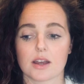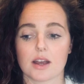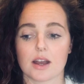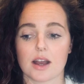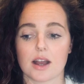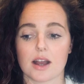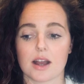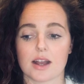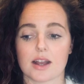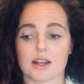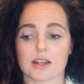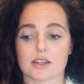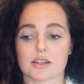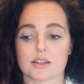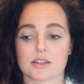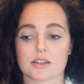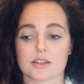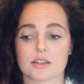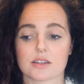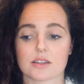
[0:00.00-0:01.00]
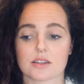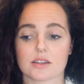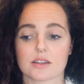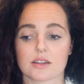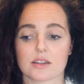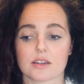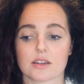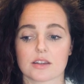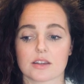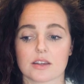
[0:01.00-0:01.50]
and
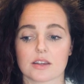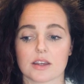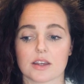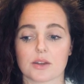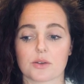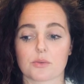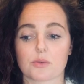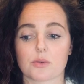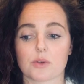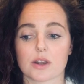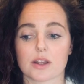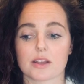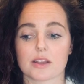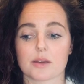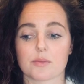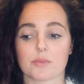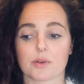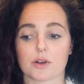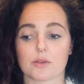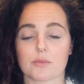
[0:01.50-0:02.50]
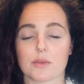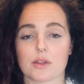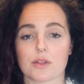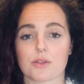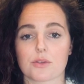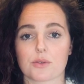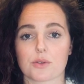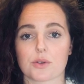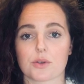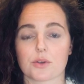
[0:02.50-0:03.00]
it really put me
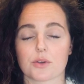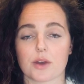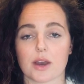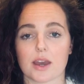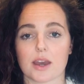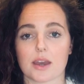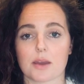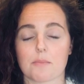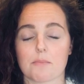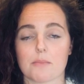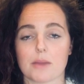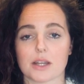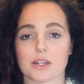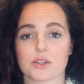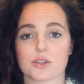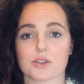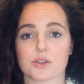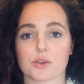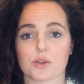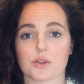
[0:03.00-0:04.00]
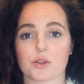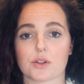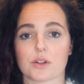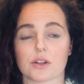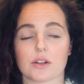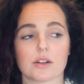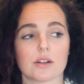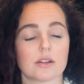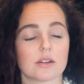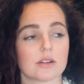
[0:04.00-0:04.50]
through a
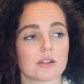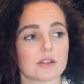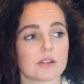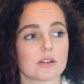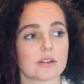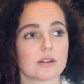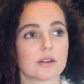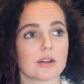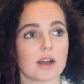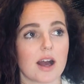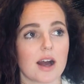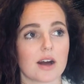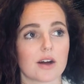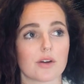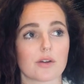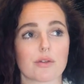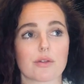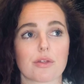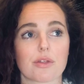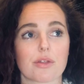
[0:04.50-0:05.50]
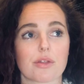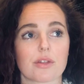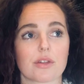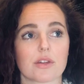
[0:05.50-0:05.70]
mental health